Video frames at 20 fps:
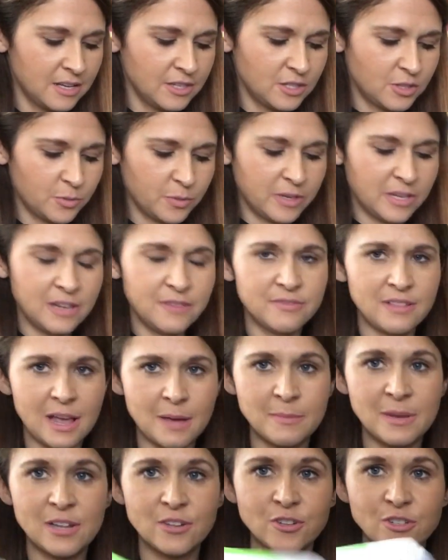to an E
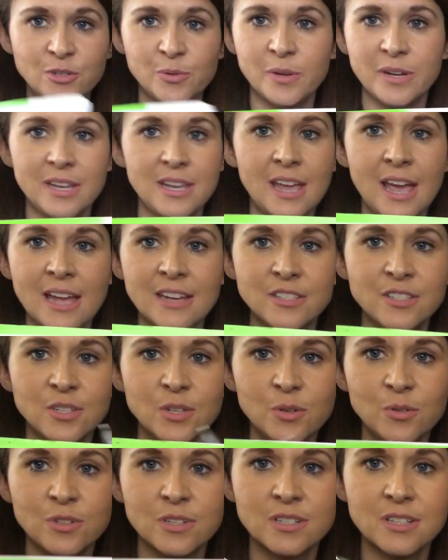flat major to an E add
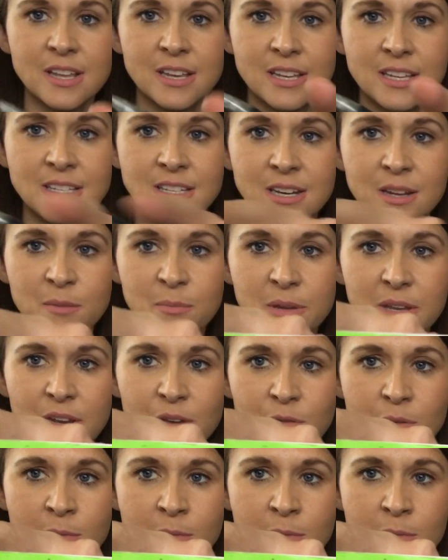2, just like he did up here,